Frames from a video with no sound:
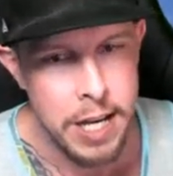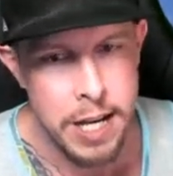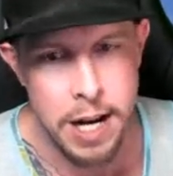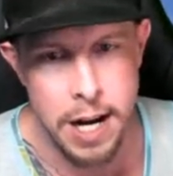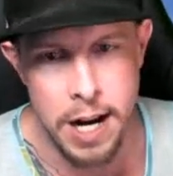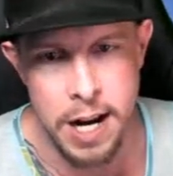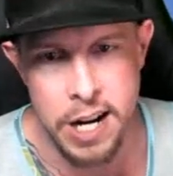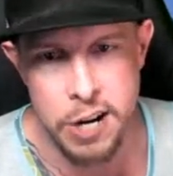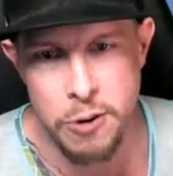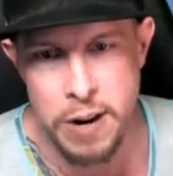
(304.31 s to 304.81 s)

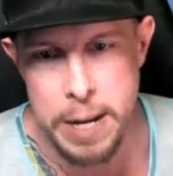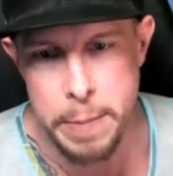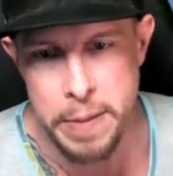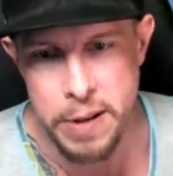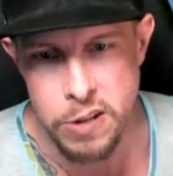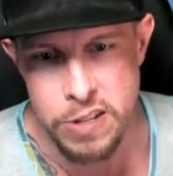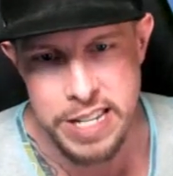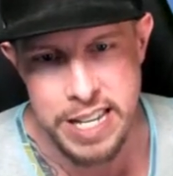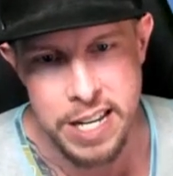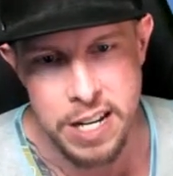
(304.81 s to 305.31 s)
Uh, great
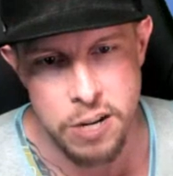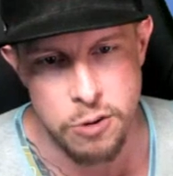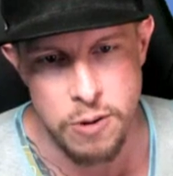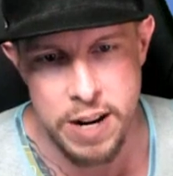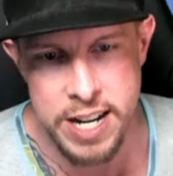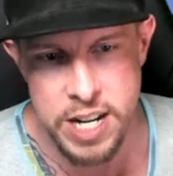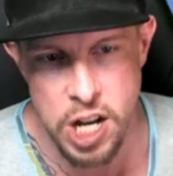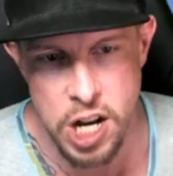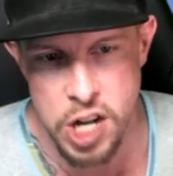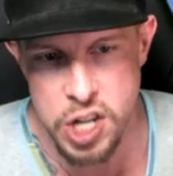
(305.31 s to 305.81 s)
ability,
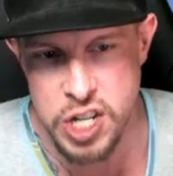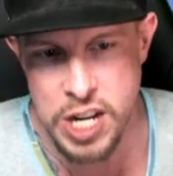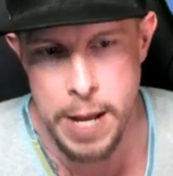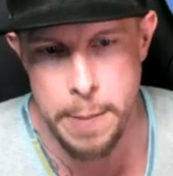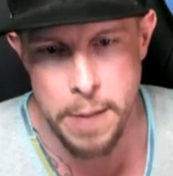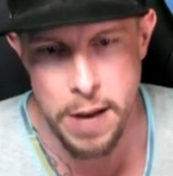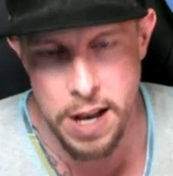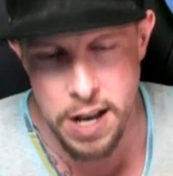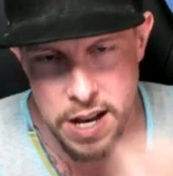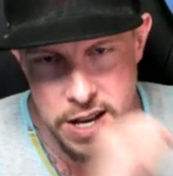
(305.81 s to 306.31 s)
great uh,
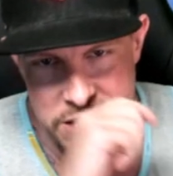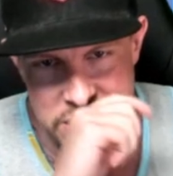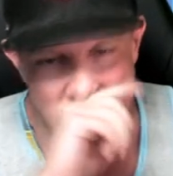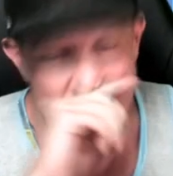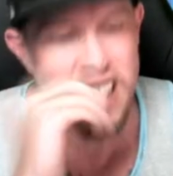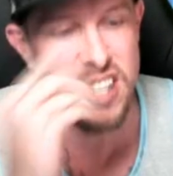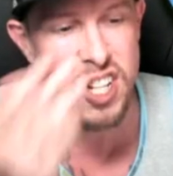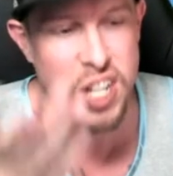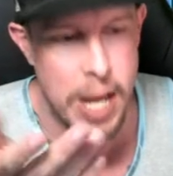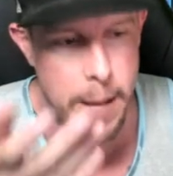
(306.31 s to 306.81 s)
champ, uh, a
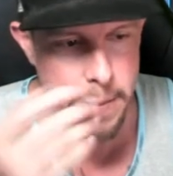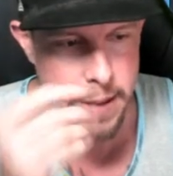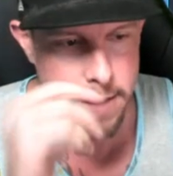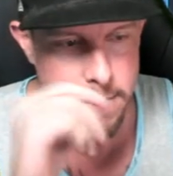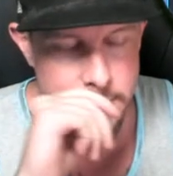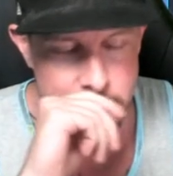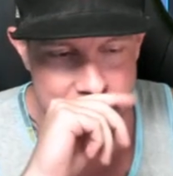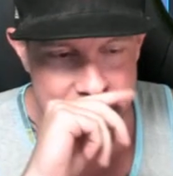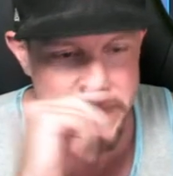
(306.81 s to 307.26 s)
solid champion.